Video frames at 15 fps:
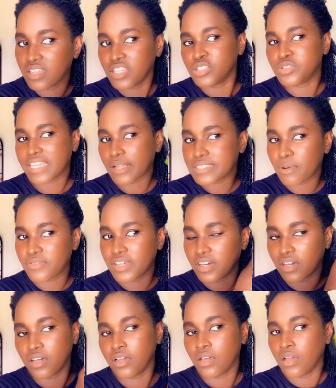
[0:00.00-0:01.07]
I usually
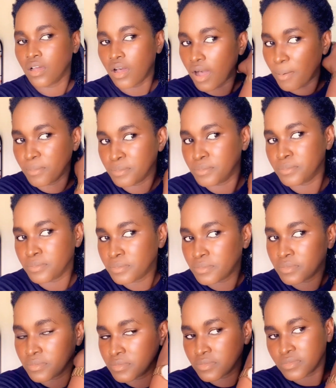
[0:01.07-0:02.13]
apply my deep
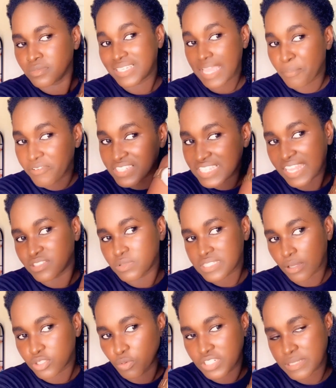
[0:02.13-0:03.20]
conditioner from
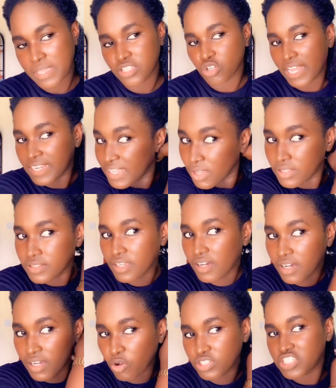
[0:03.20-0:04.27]
ends to roots
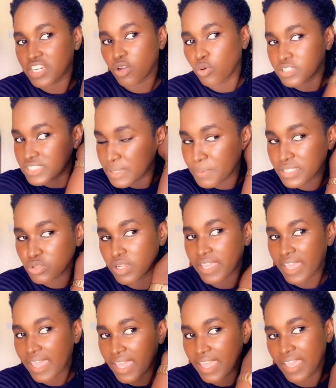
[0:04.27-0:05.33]
using a
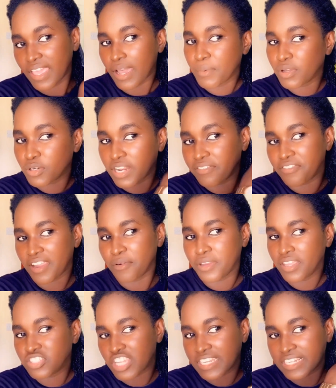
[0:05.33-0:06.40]
tangle teaser to
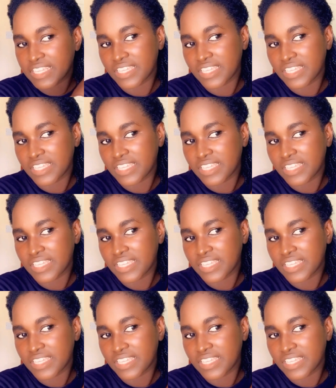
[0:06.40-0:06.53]
help with the